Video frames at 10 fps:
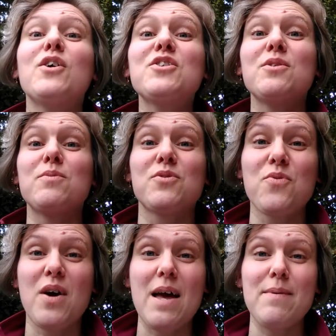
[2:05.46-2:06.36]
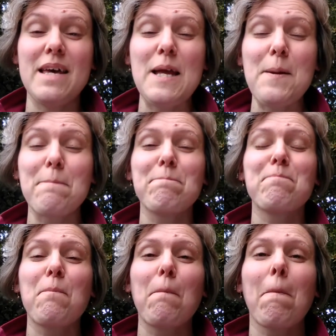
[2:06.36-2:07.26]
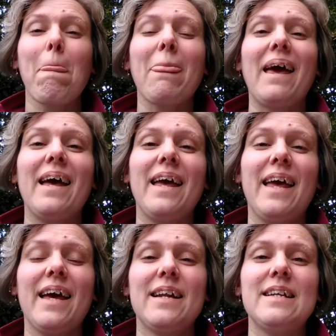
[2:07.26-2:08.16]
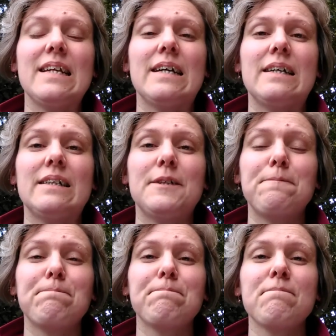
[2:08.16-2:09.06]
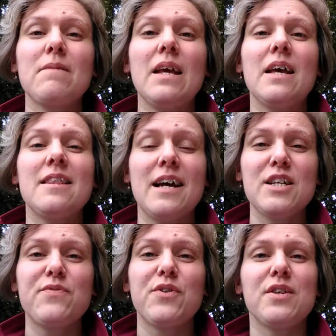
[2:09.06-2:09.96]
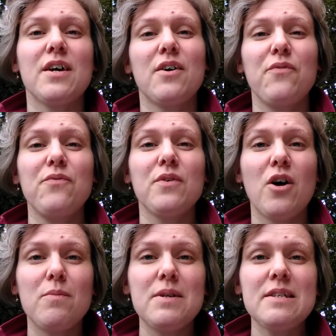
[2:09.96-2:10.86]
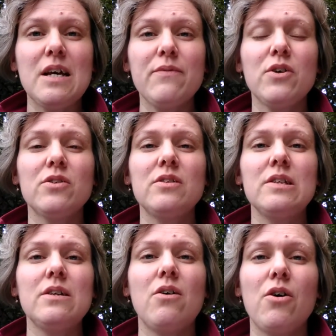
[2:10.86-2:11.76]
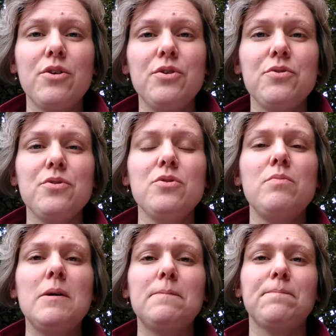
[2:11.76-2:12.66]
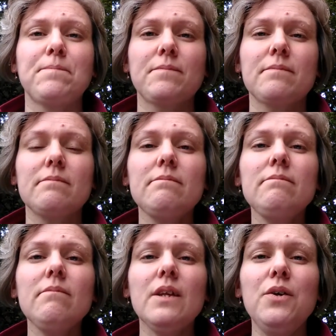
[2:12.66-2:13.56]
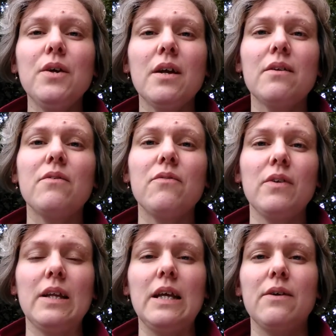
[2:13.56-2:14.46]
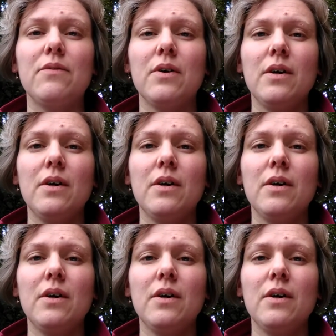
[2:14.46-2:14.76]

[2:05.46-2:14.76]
for subscribing and uh, thanks for the comments I've gotten on YouTube. You can leave